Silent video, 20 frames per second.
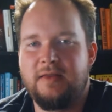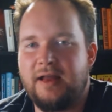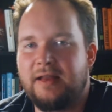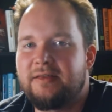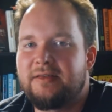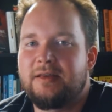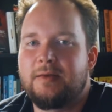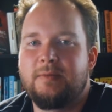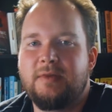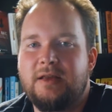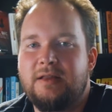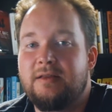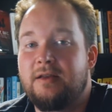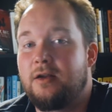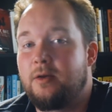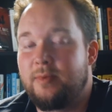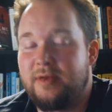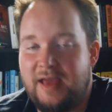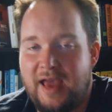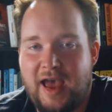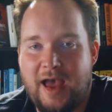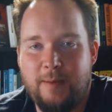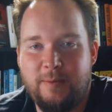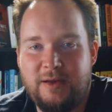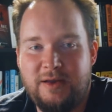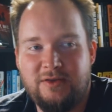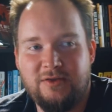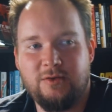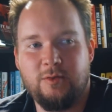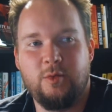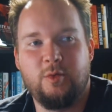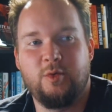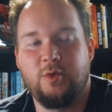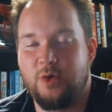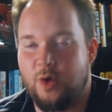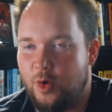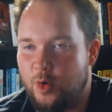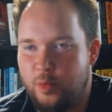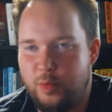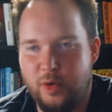that's something that I'll be happy to
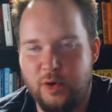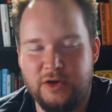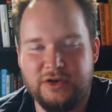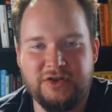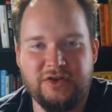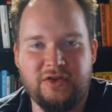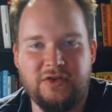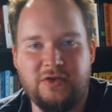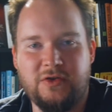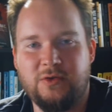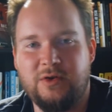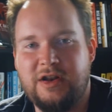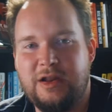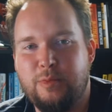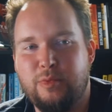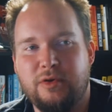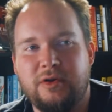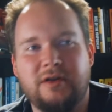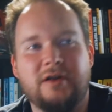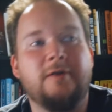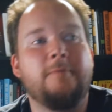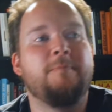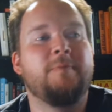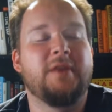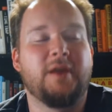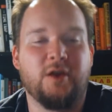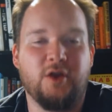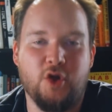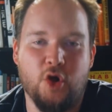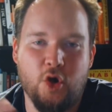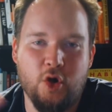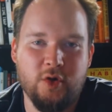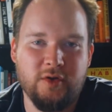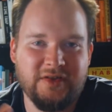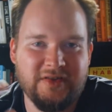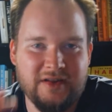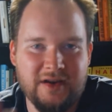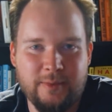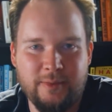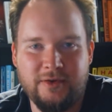go purchase a 3D printer, go
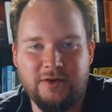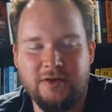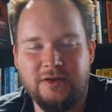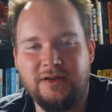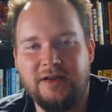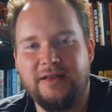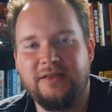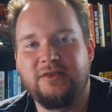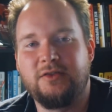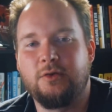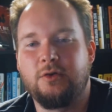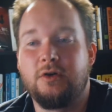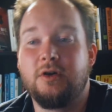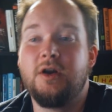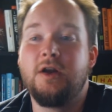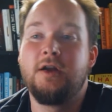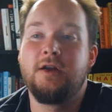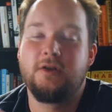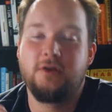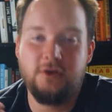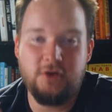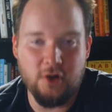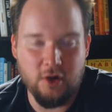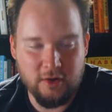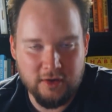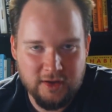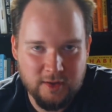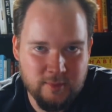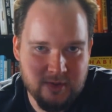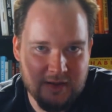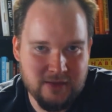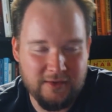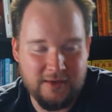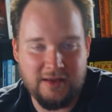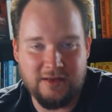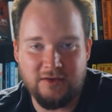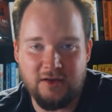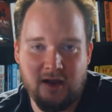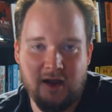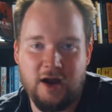set up an online store, document the
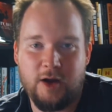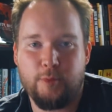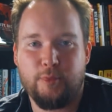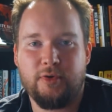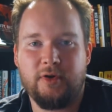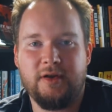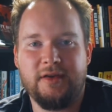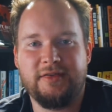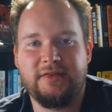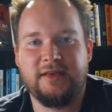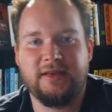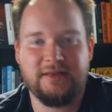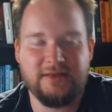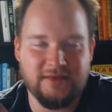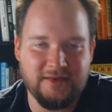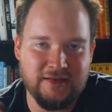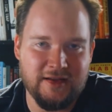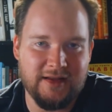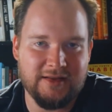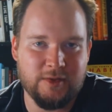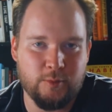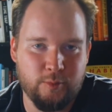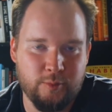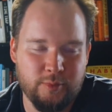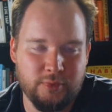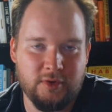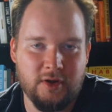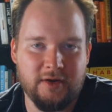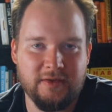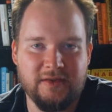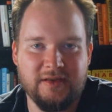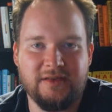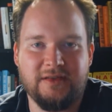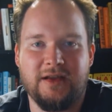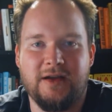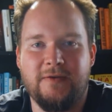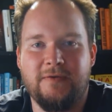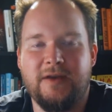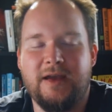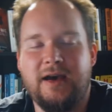entire process and start to block this
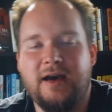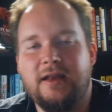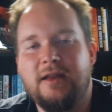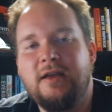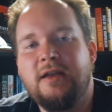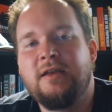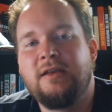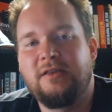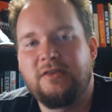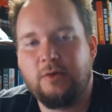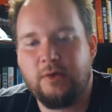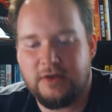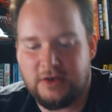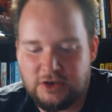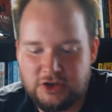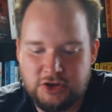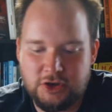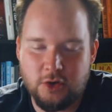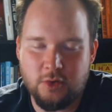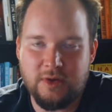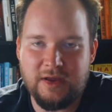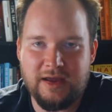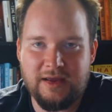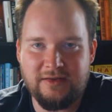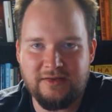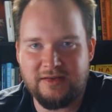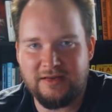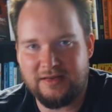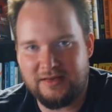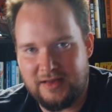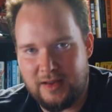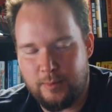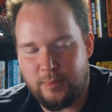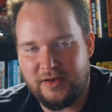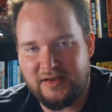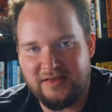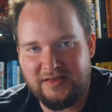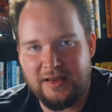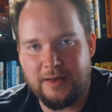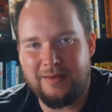stuff out so I can showcase step
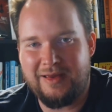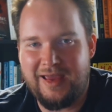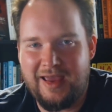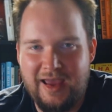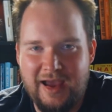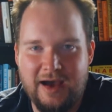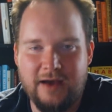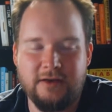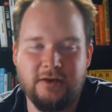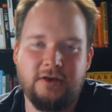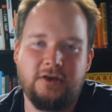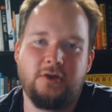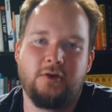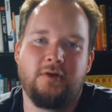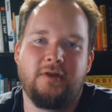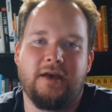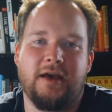by step how to do